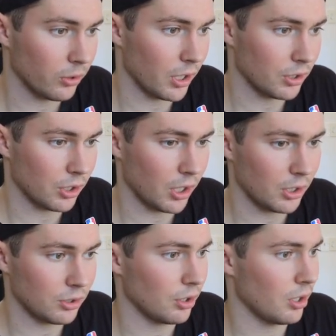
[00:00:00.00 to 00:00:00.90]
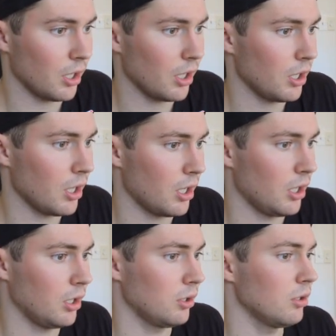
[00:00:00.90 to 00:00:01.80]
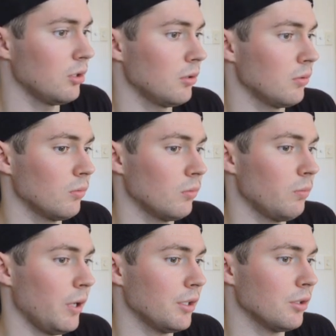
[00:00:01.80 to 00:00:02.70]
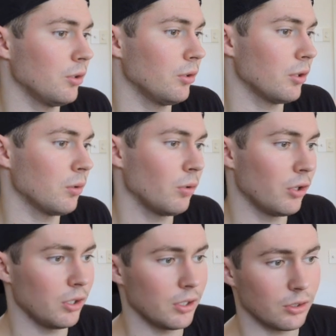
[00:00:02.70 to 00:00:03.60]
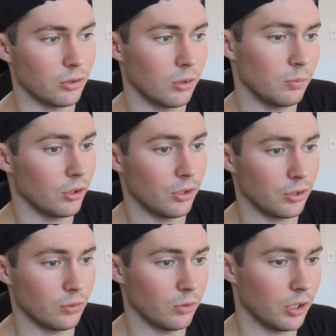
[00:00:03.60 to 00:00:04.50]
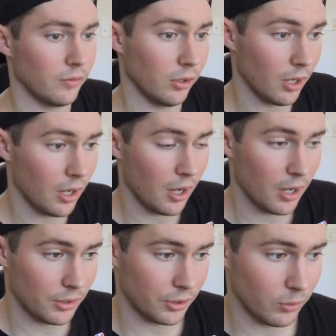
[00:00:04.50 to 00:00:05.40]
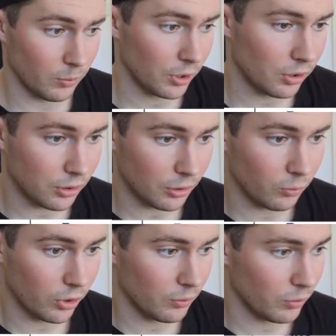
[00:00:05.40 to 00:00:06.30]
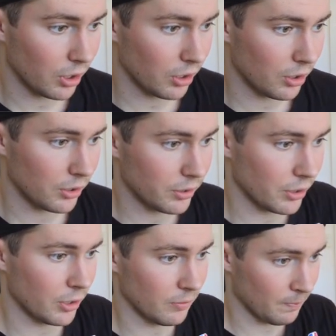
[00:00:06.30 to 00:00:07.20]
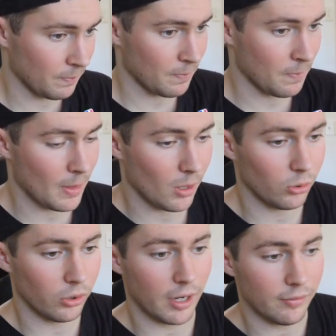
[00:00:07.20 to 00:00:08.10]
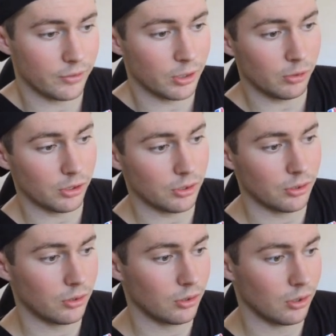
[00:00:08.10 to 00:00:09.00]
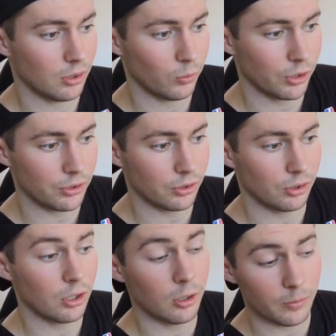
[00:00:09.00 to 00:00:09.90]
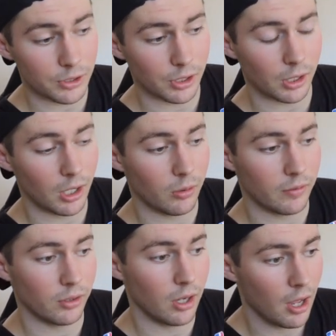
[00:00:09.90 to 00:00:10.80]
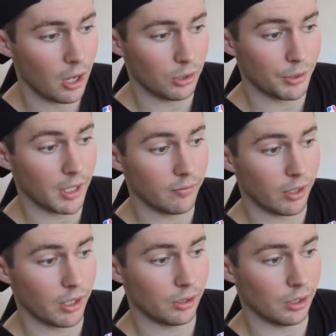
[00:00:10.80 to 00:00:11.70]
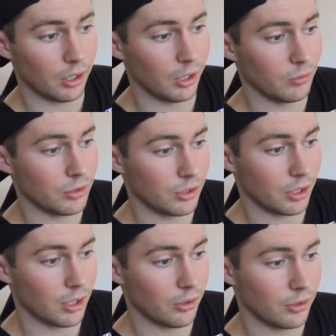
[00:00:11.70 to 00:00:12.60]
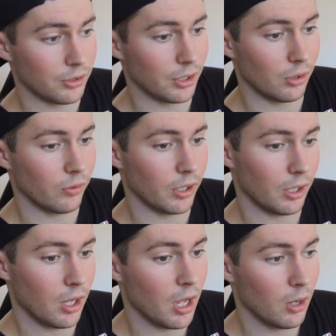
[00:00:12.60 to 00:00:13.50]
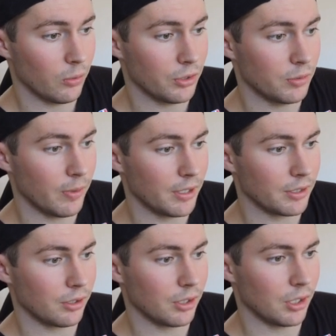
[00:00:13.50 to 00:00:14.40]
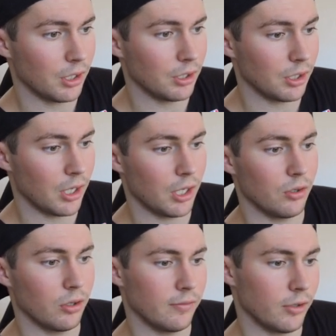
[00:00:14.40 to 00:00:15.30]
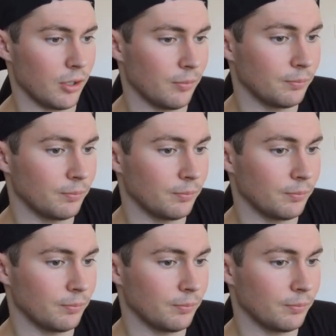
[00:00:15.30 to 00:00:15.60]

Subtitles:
great change today, and basically all the commodities and cryptos and whatever. So when we click on one, we get this graph similar to the ones on Commsec. However, you have a line which is the current sell rate, which is basically an indicator of